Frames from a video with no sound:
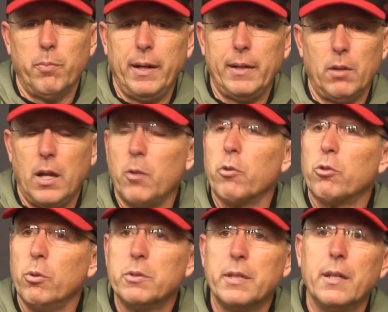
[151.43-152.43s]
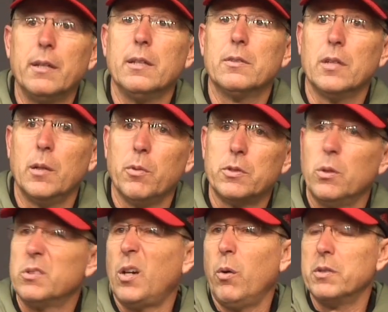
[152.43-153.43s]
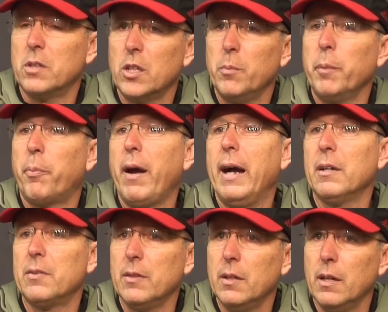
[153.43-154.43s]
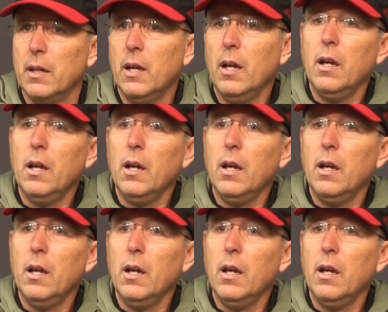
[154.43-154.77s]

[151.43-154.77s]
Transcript: bring a lot of recruits in December, so it's always good to be practicing and